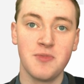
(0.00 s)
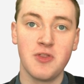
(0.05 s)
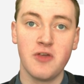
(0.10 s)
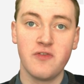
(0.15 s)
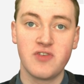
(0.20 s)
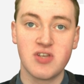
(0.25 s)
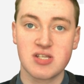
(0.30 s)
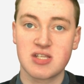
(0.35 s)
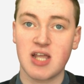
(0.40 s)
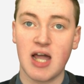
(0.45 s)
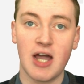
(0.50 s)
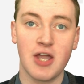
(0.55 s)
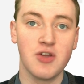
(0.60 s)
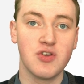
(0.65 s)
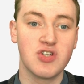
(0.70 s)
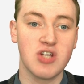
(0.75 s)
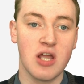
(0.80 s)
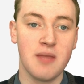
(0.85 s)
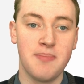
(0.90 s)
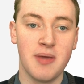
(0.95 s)
you've just got your
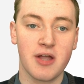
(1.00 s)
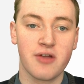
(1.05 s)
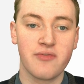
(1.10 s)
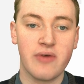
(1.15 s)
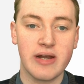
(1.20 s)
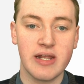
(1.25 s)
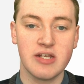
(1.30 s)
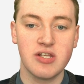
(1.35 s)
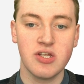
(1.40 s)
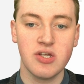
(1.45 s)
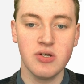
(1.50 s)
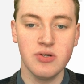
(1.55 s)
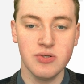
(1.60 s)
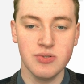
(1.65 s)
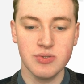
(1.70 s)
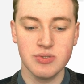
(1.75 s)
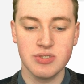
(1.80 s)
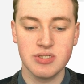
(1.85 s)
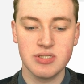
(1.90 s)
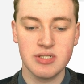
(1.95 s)
JPEG ready to
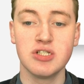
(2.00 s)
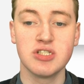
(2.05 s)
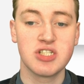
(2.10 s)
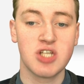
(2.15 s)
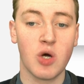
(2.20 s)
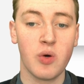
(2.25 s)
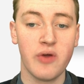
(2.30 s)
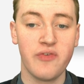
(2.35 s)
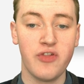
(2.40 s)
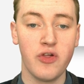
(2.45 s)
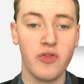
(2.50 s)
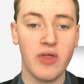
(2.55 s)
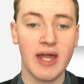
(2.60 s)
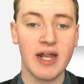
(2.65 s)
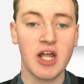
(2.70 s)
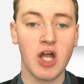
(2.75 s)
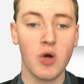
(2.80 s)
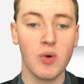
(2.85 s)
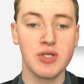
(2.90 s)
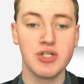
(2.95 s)
use. So if you then
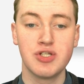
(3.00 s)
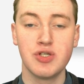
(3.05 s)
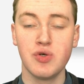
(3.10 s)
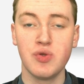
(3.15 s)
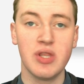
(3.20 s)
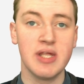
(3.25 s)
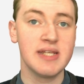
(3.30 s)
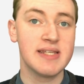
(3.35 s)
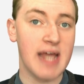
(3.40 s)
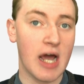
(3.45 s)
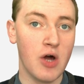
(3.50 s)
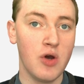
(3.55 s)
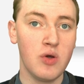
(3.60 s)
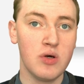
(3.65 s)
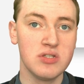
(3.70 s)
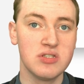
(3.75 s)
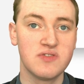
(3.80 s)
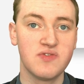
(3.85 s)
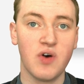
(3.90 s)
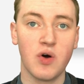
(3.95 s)
go into the
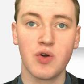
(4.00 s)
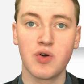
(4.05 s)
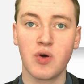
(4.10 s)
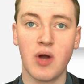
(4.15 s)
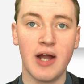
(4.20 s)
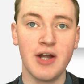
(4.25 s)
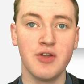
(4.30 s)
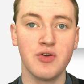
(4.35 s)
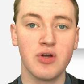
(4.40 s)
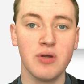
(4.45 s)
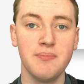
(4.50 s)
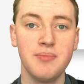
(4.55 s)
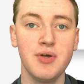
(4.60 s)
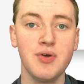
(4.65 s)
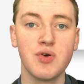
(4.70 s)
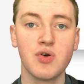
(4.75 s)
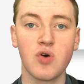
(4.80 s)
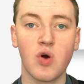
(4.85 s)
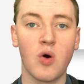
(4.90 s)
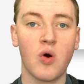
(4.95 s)
downloads folder on your
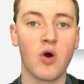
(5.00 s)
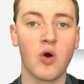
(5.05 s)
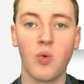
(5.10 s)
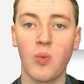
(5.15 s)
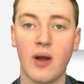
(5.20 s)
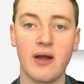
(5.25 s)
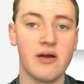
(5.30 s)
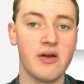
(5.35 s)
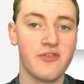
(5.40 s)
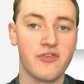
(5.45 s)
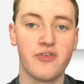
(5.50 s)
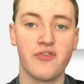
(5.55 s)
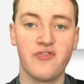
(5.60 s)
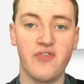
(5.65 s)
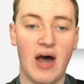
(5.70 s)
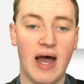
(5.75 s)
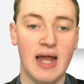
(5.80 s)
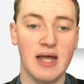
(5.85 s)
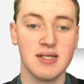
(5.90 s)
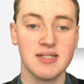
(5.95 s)
computer, or wherever
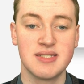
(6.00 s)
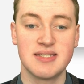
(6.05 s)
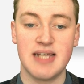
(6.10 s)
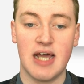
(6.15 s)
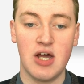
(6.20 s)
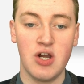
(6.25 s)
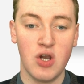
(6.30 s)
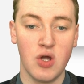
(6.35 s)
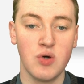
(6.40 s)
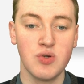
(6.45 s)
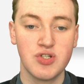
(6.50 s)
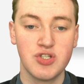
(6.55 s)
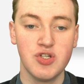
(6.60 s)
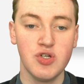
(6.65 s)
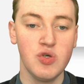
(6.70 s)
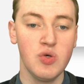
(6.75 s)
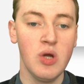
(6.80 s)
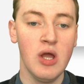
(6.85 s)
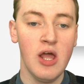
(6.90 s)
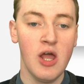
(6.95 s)
files download
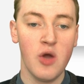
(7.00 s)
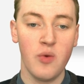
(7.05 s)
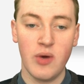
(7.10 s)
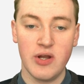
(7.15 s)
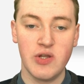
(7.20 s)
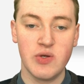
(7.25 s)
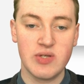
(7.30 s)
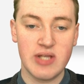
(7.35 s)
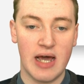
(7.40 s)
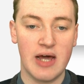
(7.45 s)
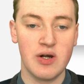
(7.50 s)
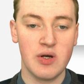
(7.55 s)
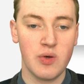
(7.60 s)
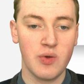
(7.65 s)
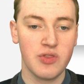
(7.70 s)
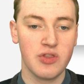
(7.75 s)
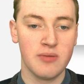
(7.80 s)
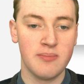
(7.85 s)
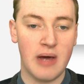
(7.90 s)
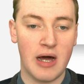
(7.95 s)
to when you
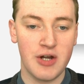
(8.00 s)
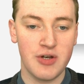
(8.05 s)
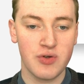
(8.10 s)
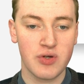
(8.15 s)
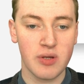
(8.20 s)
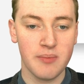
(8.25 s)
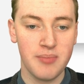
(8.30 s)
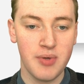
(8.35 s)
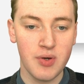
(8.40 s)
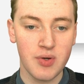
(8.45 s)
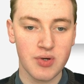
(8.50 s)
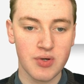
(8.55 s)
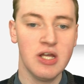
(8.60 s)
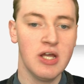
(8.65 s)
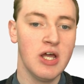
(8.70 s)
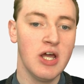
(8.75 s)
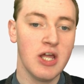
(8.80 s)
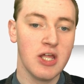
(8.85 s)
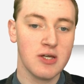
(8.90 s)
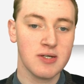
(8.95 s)
download them on your computer,
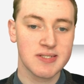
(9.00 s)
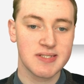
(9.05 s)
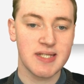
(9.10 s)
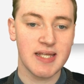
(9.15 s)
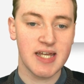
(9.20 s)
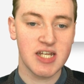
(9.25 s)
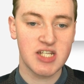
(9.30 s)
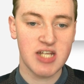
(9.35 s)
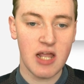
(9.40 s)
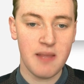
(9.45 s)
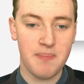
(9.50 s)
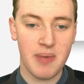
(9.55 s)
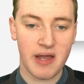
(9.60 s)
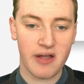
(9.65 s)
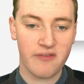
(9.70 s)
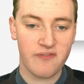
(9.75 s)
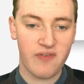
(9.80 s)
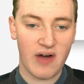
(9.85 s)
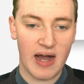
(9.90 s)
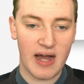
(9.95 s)
you'll see a
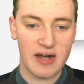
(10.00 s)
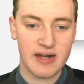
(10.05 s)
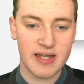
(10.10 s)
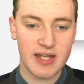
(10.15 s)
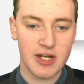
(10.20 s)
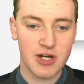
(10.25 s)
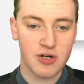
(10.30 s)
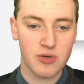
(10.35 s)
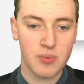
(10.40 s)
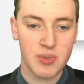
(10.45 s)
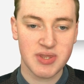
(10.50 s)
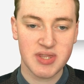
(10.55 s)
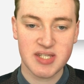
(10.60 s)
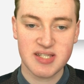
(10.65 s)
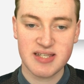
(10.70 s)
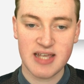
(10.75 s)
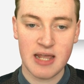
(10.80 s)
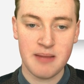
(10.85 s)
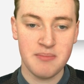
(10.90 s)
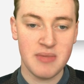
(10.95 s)
JPEG file here with the
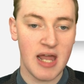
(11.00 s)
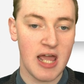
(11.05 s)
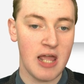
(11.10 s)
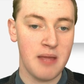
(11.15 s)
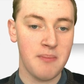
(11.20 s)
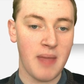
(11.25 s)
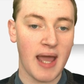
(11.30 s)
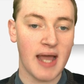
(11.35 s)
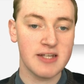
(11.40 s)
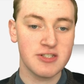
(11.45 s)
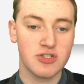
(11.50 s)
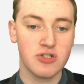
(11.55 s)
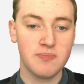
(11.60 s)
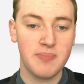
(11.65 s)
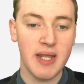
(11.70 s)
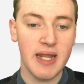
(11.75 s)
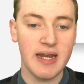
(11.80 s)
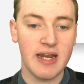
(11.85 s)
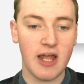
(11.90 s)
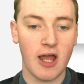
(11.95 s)
same name as your
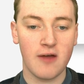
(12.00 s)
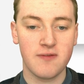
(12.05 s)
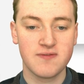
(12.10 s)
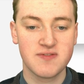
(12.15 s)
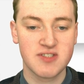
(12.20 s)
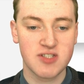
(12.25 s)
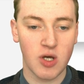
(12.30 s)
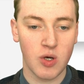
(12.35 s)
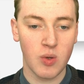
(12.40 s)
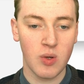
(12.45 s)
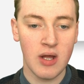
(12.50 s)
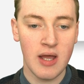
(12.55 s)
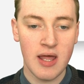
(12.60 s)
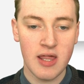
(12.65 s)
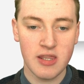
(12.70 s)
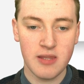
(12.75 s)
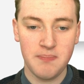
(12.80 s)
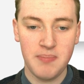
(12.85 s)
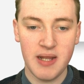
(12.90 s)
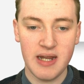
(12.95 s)
P D F. So
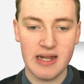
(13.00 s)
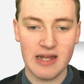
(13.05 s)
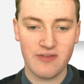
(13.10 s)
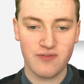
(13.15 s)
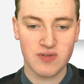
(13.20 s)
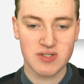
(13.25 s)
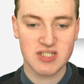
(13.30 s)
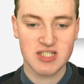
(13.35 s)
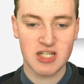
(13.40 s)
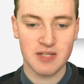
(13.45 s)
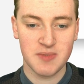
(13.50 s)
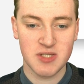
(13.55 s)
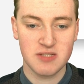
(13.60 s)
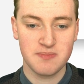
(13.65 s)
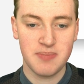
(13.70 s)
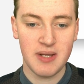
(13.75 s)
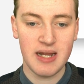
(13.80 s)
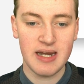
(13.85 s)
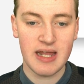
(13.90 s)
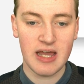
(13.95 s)
the P D F was Timmy's
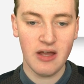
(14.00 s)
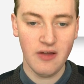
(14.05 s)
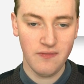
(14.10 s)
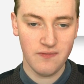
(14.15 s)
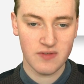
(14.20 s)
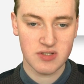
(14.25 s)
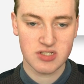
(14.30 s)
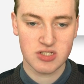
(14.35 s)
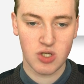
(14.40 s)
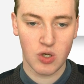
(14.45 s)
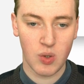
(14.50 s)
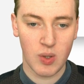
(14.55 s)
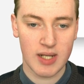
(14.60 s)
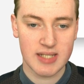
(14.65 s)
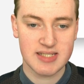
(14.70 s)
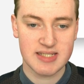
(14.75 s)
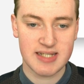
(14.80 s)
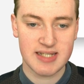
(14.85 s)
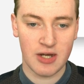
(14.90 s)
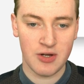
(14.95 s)
P D F, so
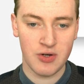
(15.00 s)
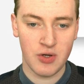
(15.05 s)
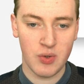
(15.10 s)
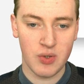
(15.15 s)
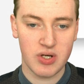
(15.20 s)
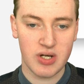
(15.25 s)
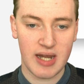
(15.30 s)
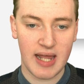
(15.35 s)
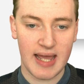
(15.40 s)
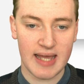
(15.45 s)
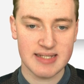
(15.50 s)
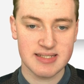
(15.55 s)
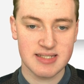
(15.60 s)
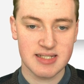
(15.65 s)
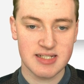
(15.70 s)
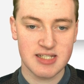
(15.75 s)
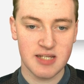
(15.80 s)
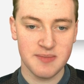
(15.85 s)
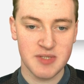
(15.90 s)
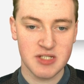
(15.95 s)
it's downloaded as
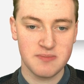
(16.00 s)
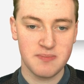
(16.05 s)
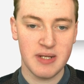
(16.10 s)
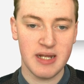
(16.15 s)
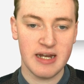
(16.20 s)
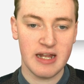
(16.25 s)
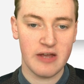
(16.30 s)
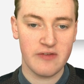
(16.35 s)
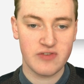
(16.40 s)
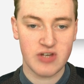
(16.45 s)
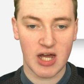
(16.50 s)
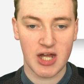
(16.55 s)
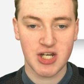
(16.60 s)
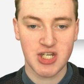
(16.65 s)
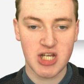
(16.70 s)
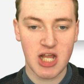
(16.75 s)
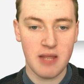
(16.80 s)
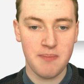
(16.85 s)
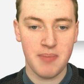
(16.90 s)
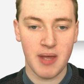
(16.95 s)
Timmy's P D F dot
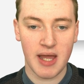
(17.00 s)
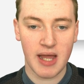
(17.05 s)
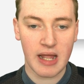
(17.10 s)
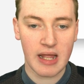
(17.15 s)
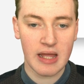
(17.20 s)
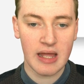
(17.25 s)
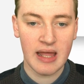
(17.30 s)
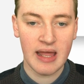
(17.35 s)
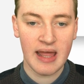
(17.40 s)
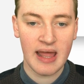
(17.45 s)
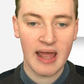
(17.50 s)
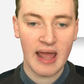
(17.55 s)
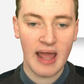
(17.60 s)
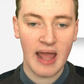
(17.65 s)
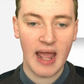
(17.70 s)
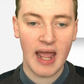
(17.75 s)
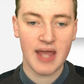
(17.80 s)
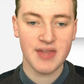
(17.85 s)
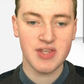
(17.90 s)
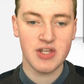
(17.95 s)
J P E G.
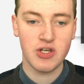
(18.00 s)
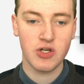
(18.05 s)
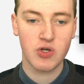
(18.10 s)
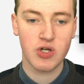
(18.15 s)
And then you